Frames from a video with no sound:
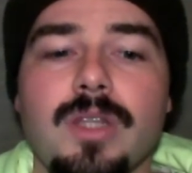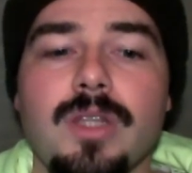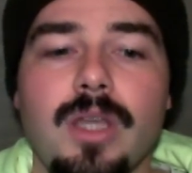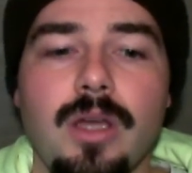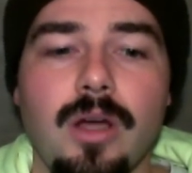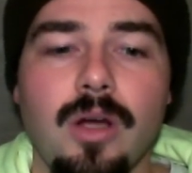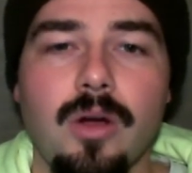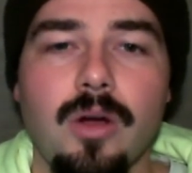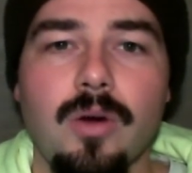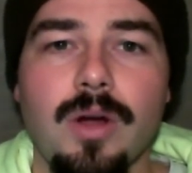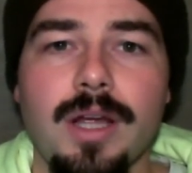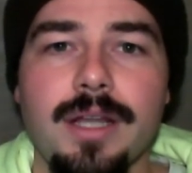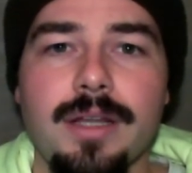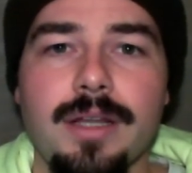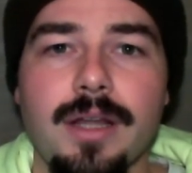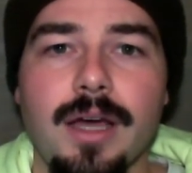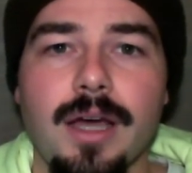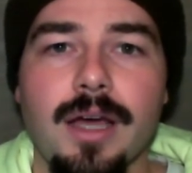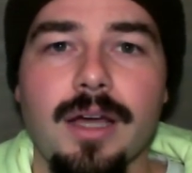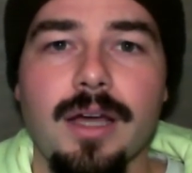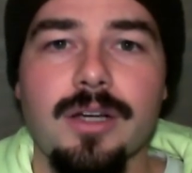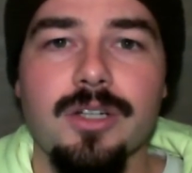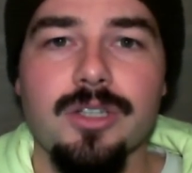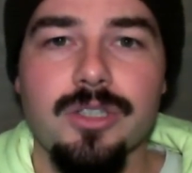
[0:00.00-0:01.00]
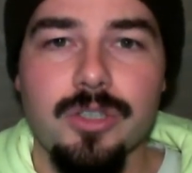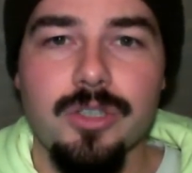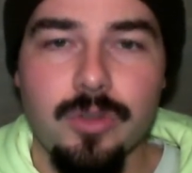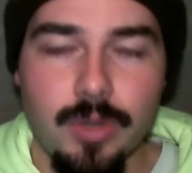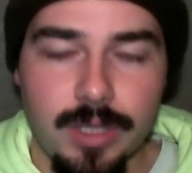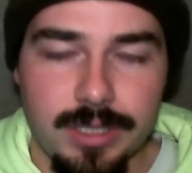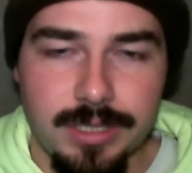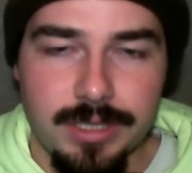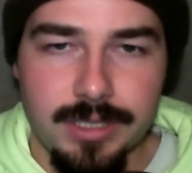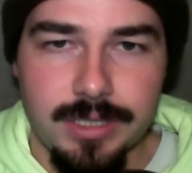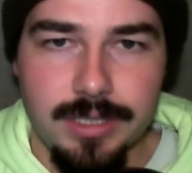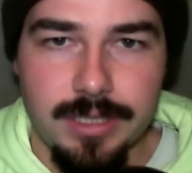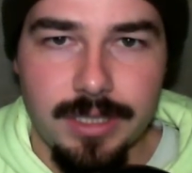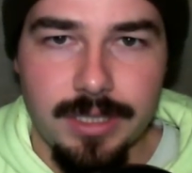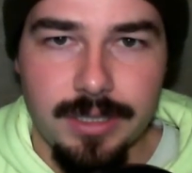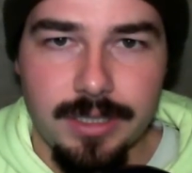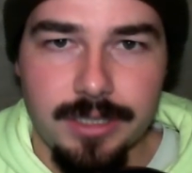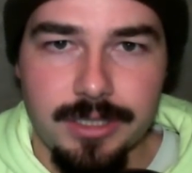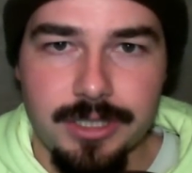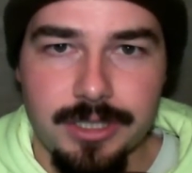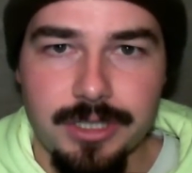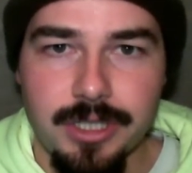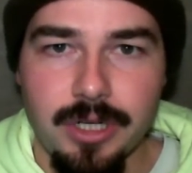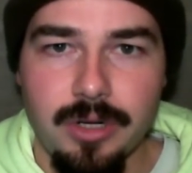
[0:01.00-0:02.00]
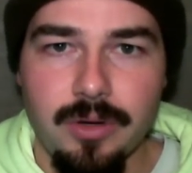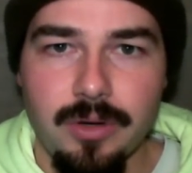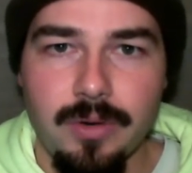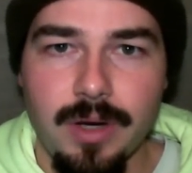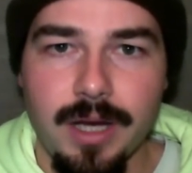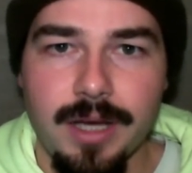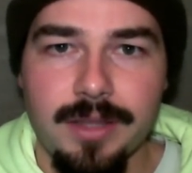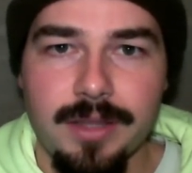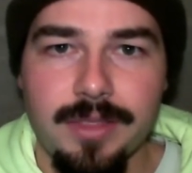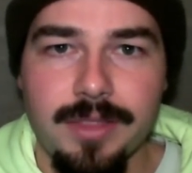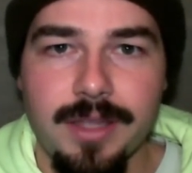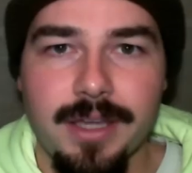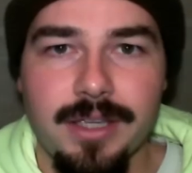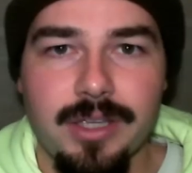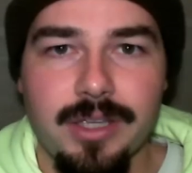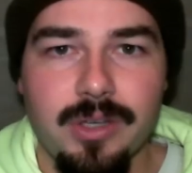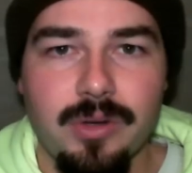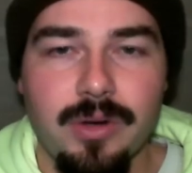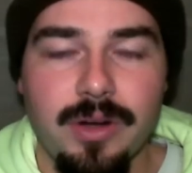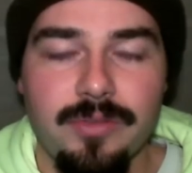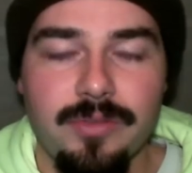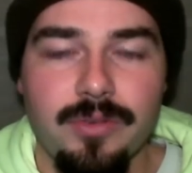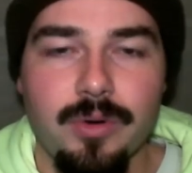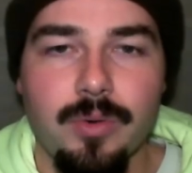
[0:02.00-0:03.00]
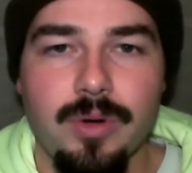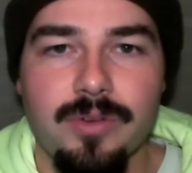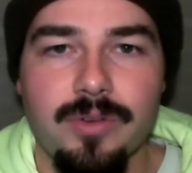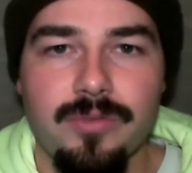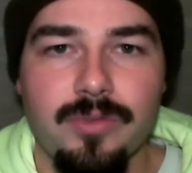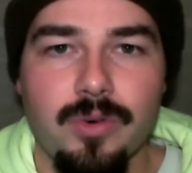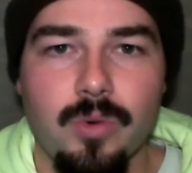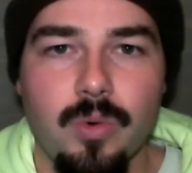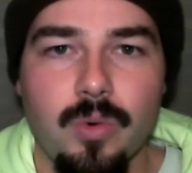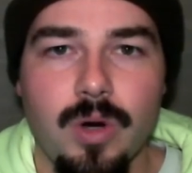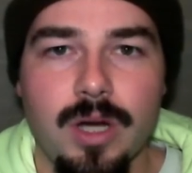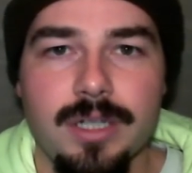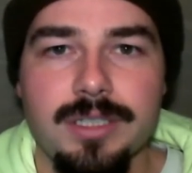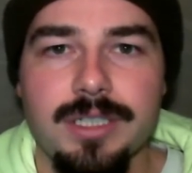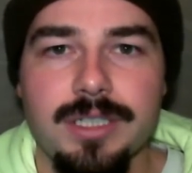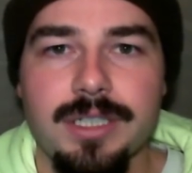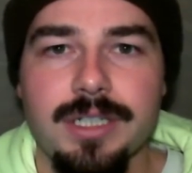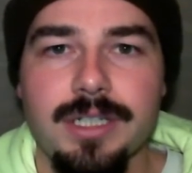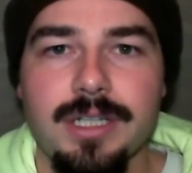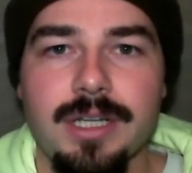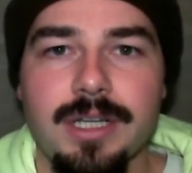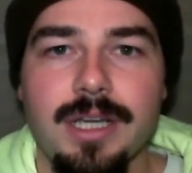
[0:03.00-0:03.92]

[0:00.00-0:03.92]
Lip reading: All right, good questions in this show. I thank you, everyone, for watching.